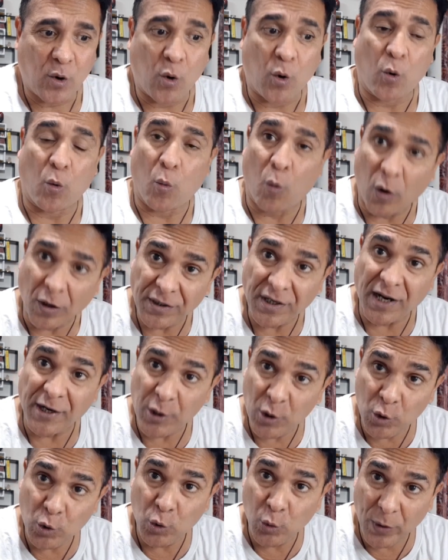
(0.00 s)
what are
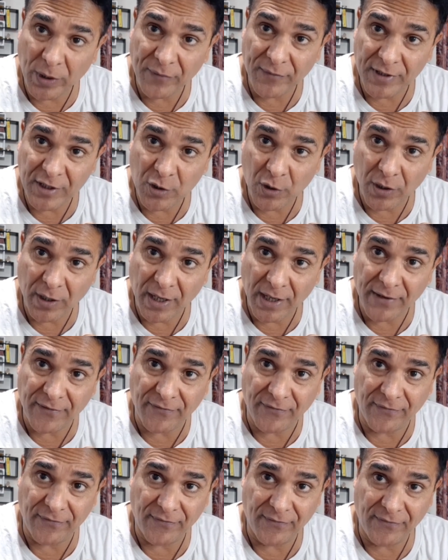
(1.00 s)
you doing with your
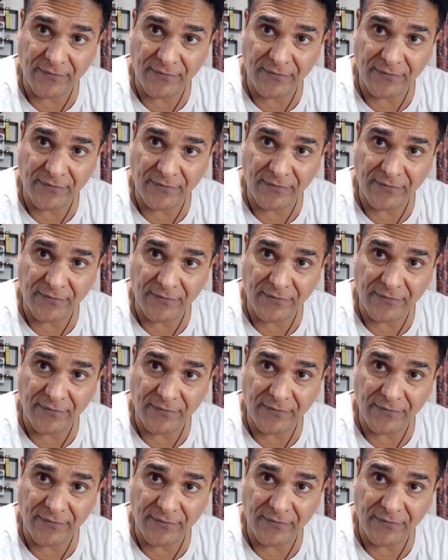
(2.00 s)
life?